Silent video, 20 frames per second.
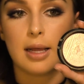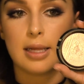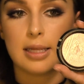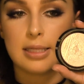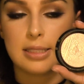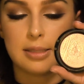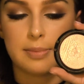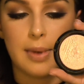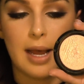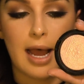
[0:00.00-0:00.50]

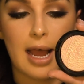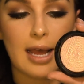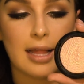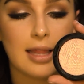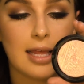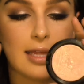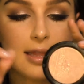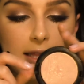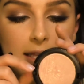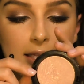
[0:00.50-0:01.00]
some
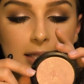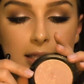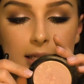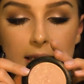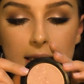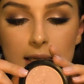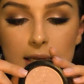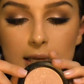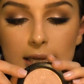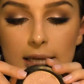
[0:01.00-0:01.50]
highlight. This
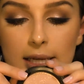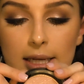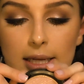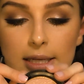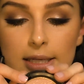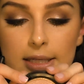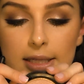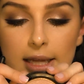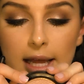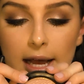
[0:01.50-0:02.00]

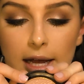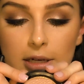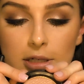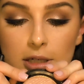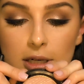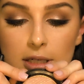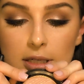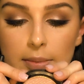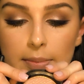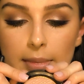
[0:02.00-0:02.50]
is the
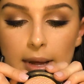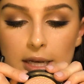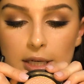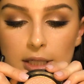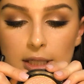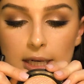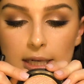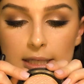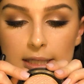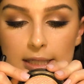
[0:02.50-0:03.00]
Extra
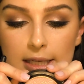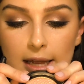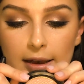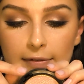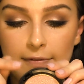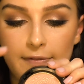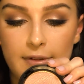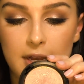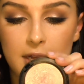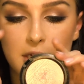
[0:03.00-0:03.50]
Dimension
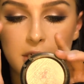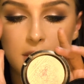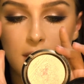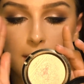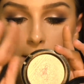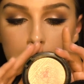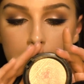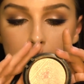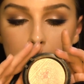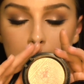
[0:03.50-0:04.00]
Skin Finish
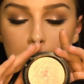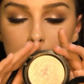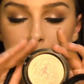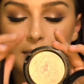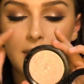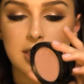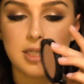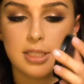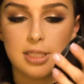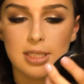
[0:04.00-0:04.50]
and Beaming
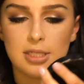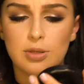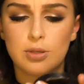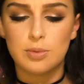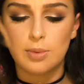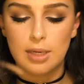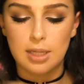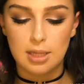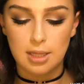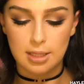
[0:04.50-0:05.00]
Blush. This was
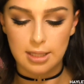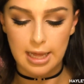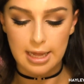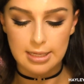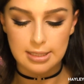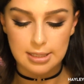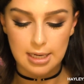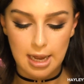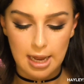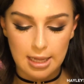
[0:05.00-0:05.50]
one of the
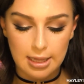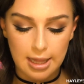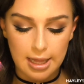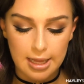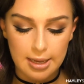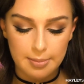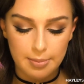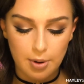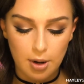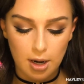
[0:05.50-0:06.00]
last
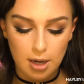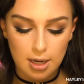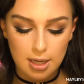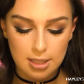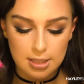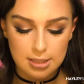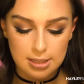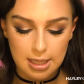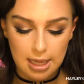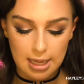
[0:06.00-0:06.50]
highlight
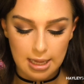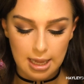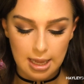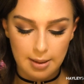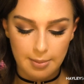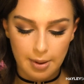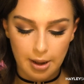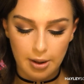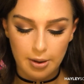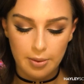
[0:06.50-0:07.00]
products that
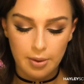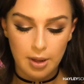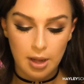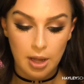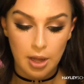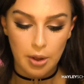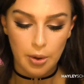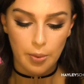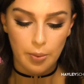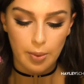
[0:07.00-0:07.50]
came out
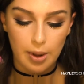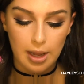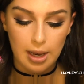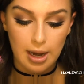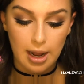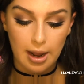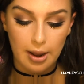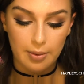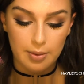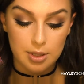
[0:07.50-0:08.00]
when
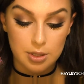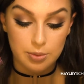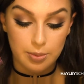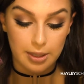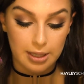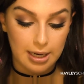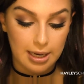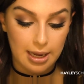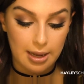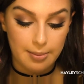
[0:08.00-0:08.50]
I was
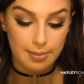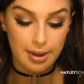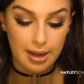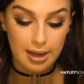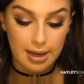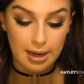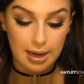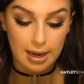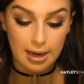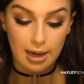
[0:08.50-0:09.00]
working at
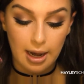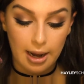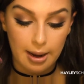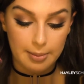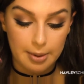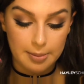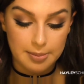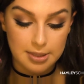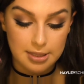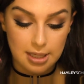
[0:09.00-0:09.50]
MAC, and
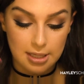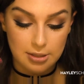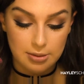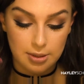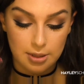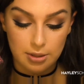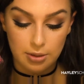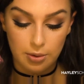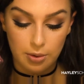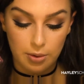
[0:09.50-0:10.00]
I'm obsessed
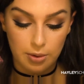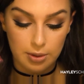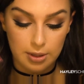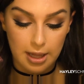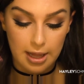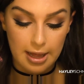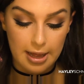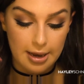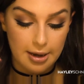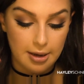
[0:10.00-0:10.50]
with the whole
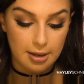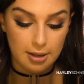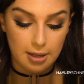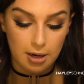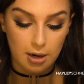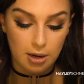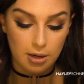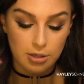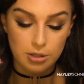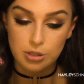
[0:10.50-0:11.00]
line.
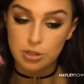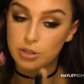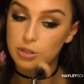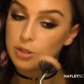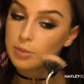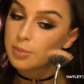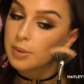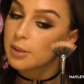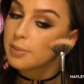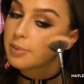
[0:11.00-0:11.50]
They're all
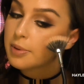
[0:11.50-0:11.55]
super